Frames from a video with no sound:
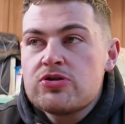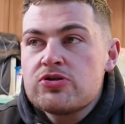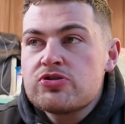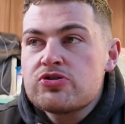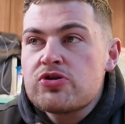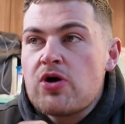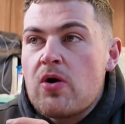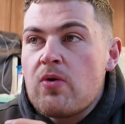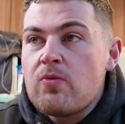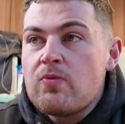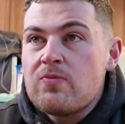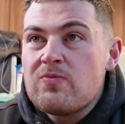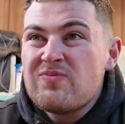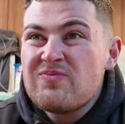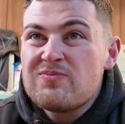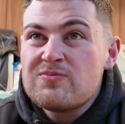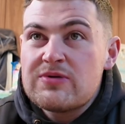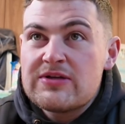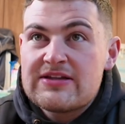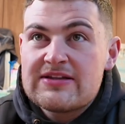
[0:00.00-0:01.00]
So
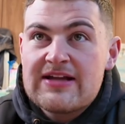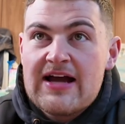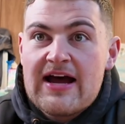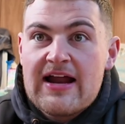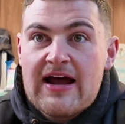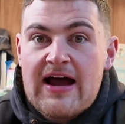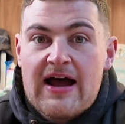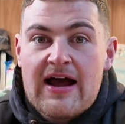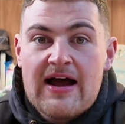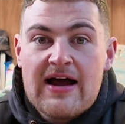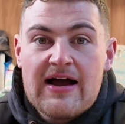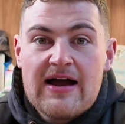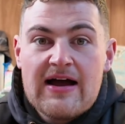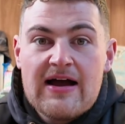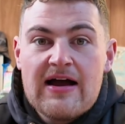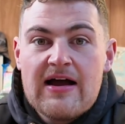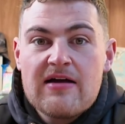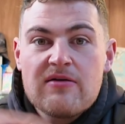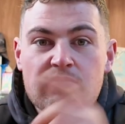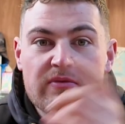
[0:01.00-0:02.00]
with that,
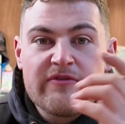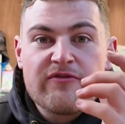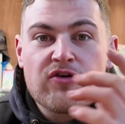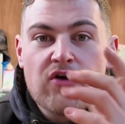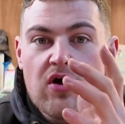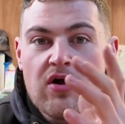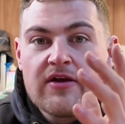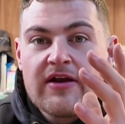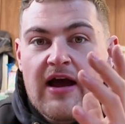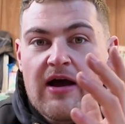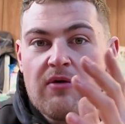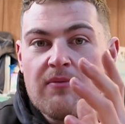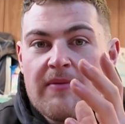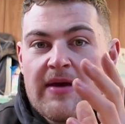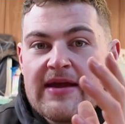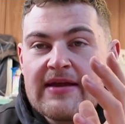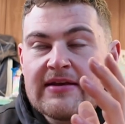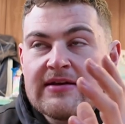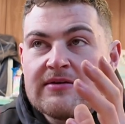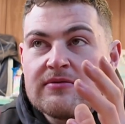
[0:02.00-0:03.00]
we've got
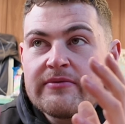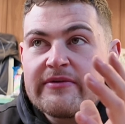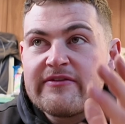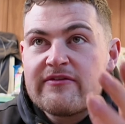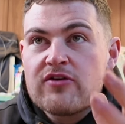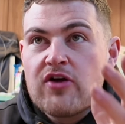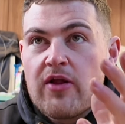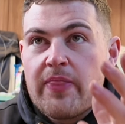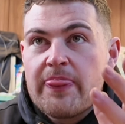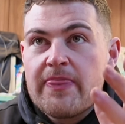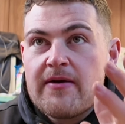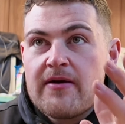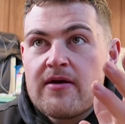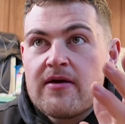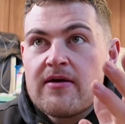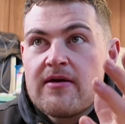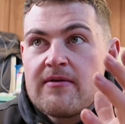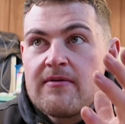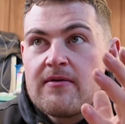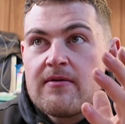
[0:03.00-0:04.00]
the